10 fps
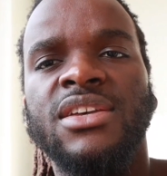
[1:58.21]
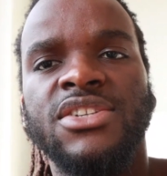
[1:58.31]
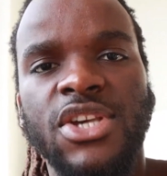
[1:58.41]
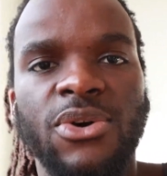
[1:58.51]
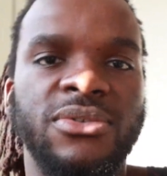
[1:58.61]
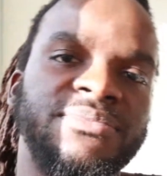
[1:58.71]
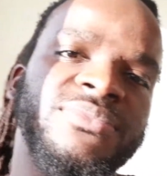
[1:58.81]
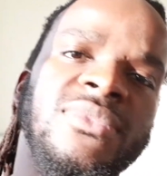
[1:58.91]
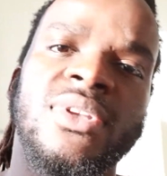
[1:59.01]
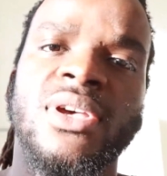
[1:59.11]
So
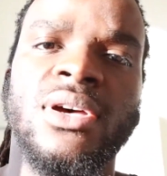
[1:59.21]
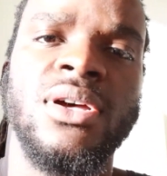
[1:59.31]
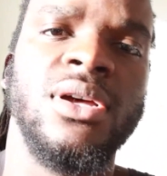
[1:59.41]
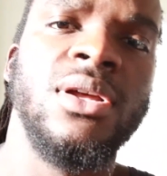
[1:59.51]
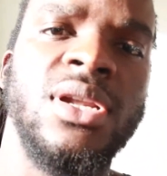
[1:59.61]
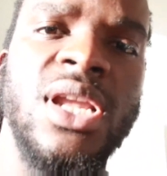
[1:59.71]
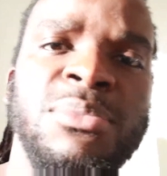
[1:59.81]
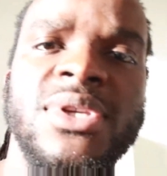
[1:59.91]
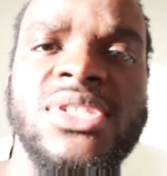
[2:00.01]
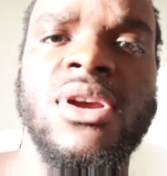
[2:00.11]
let
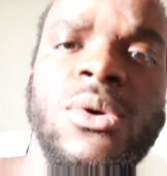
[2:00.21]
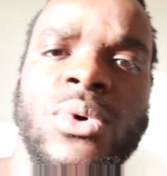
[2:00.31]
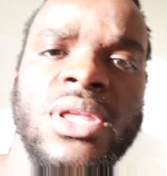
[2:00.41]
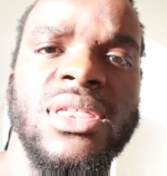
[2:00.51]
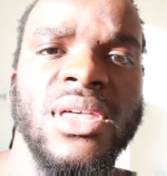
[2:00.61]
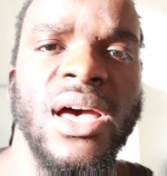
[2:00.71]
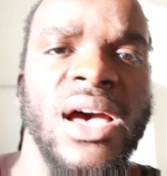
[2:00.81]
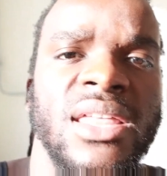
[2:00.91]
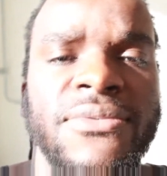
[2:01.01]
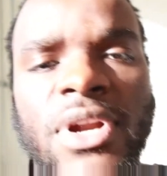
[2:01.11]
me start with
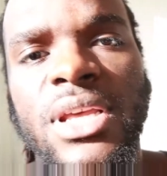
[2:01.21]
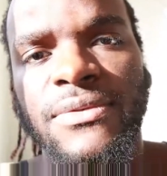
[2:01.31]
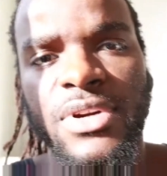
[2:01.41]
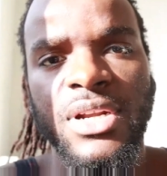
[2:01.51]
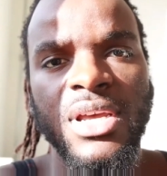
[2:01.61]
the front lever.